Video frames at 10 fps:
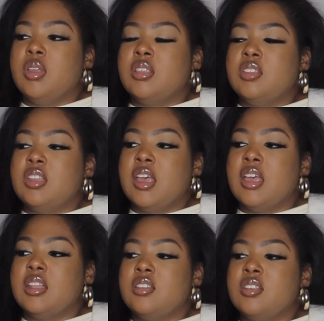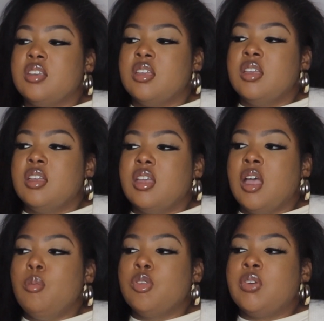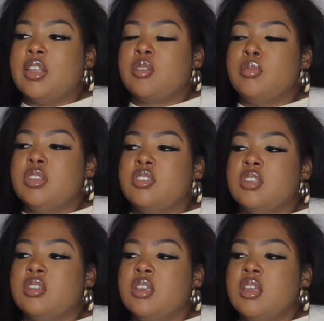is that I almost forgot to mention,